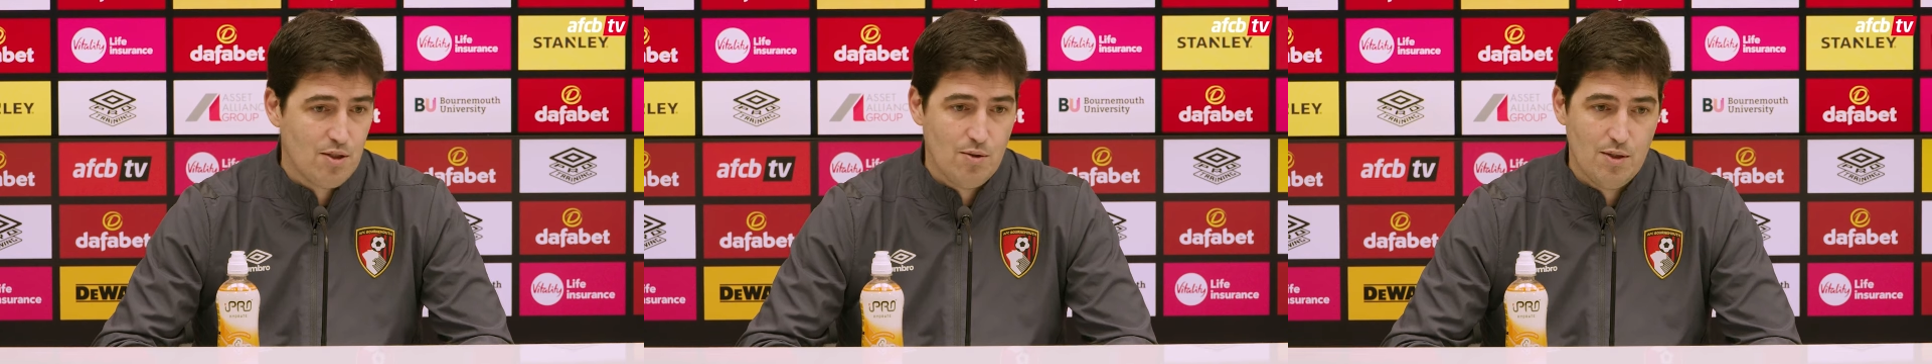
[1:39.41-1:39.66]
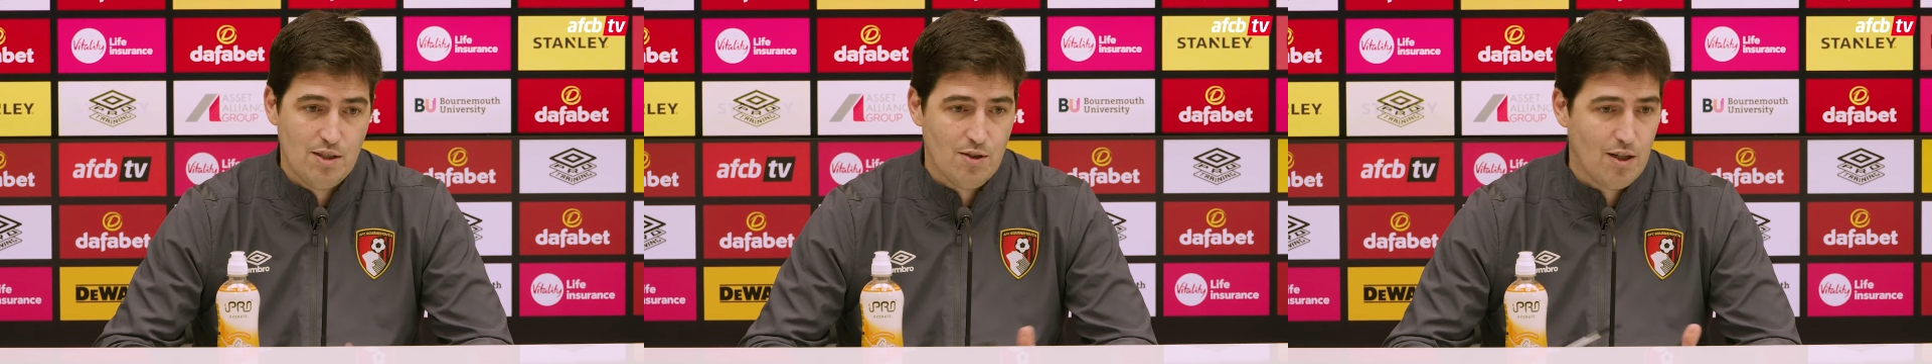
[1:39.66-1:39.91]
so
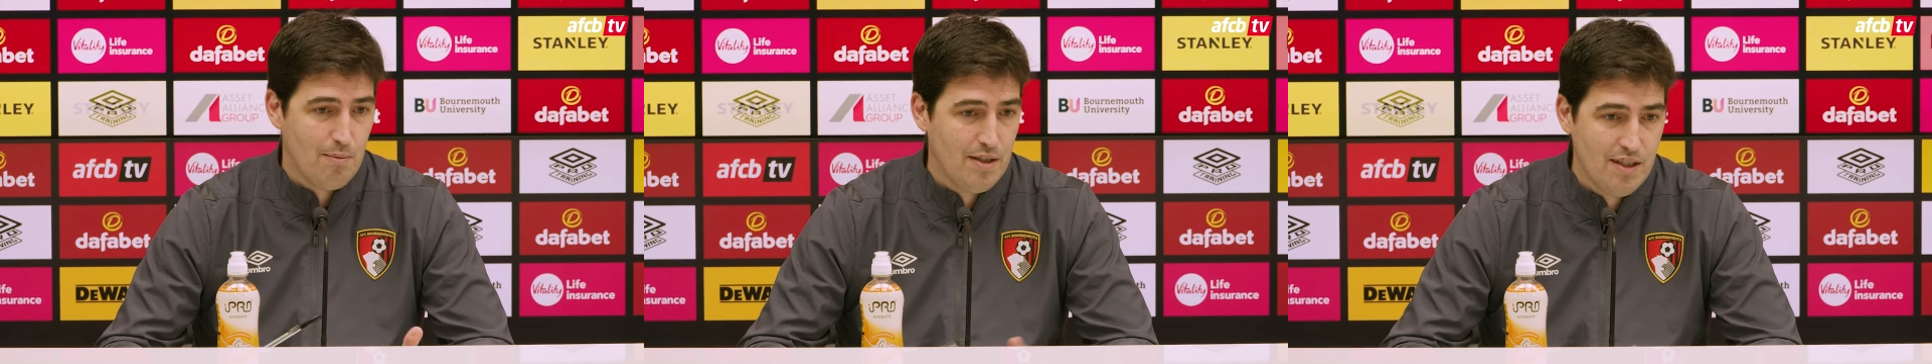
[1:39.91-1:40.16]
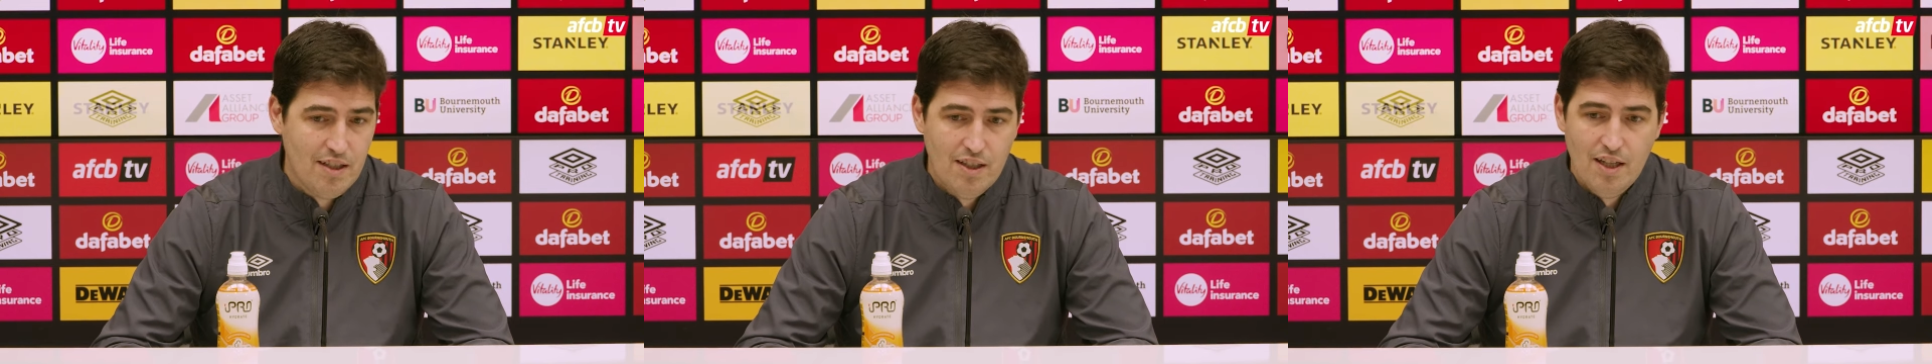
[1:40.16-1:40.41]
it's going to
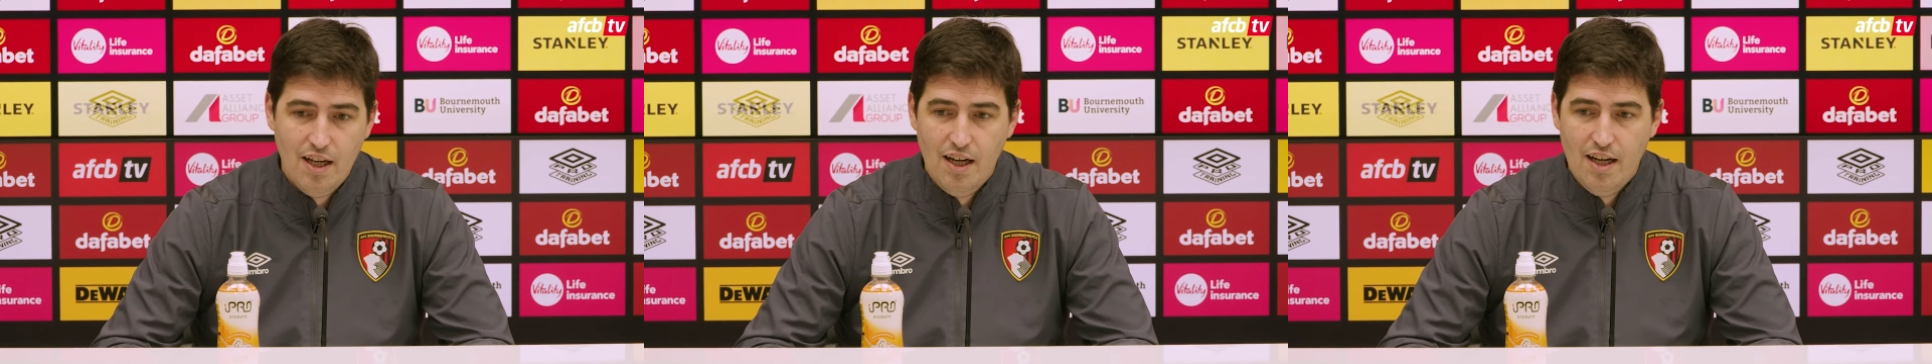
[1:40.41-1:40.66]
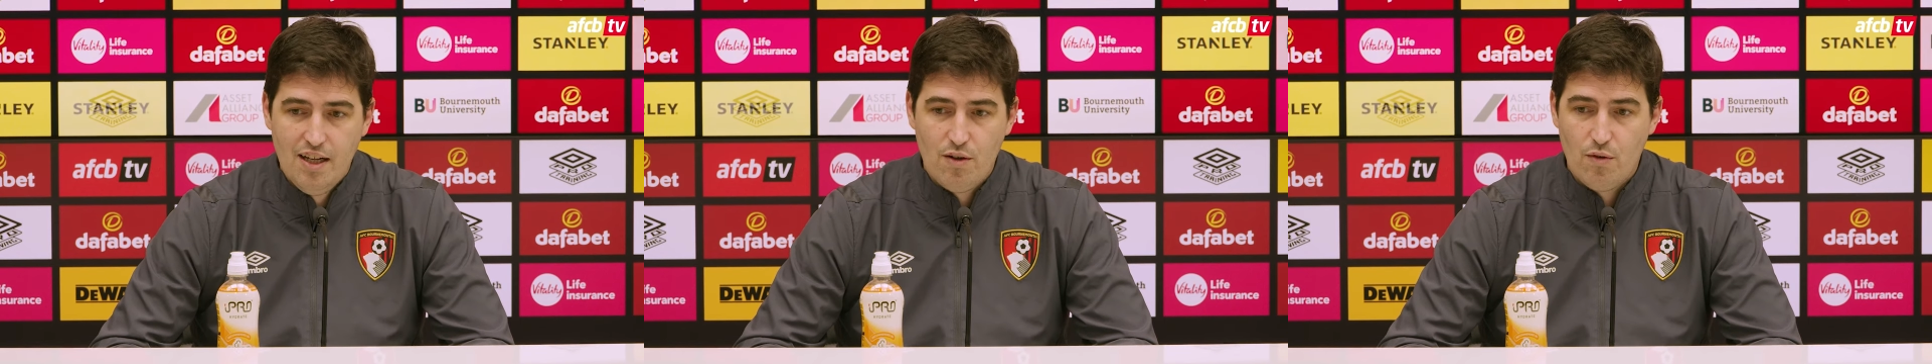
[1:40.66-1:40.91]
be
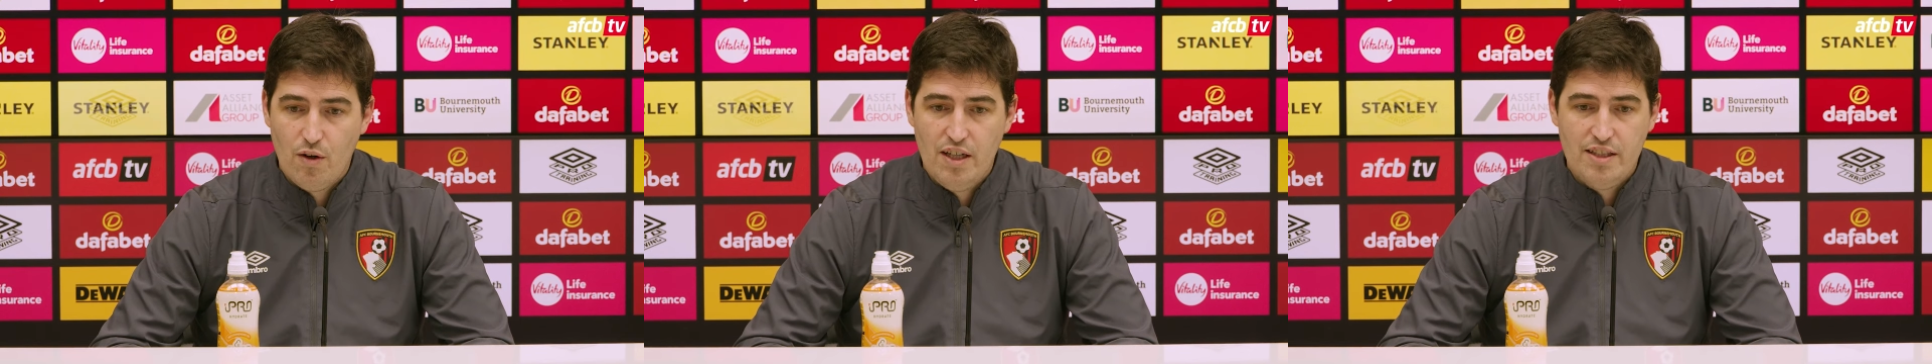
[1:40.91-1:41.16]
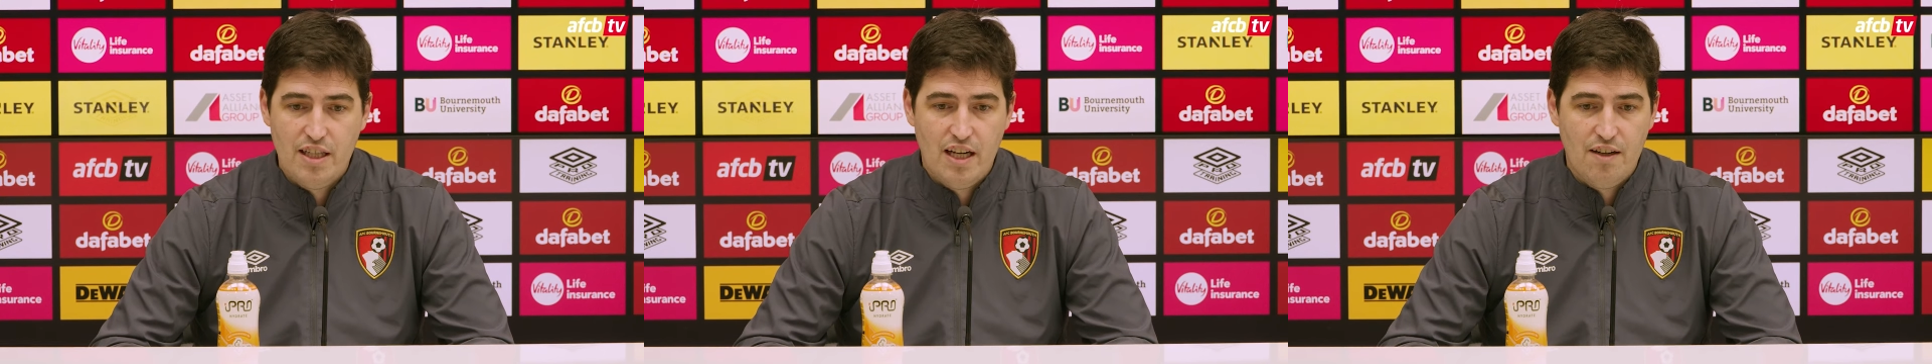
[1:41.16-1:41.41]

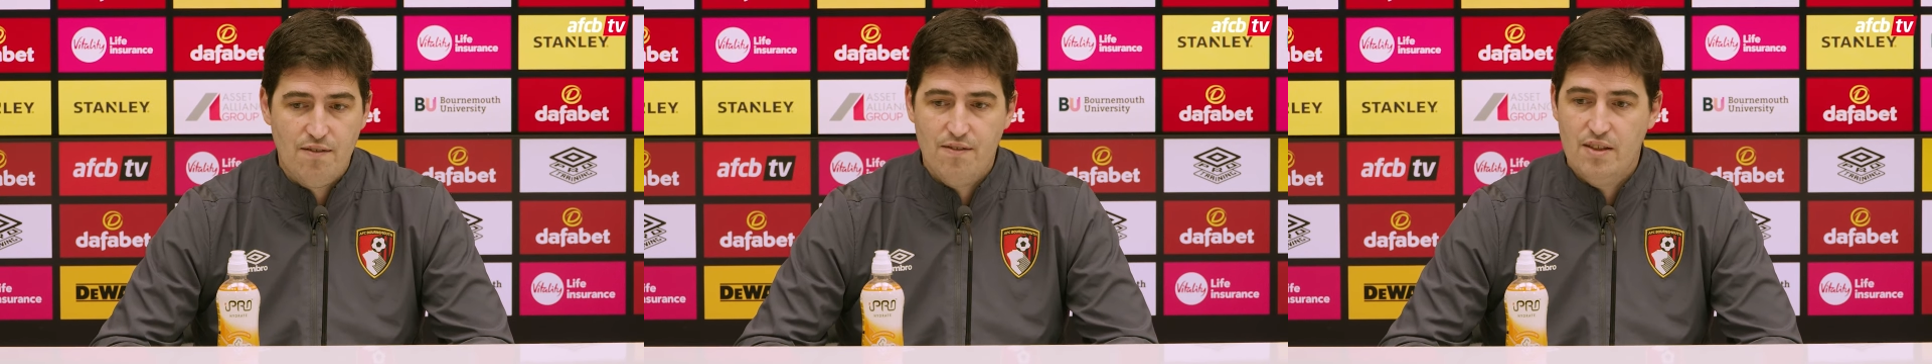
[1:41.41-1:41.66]
really tough.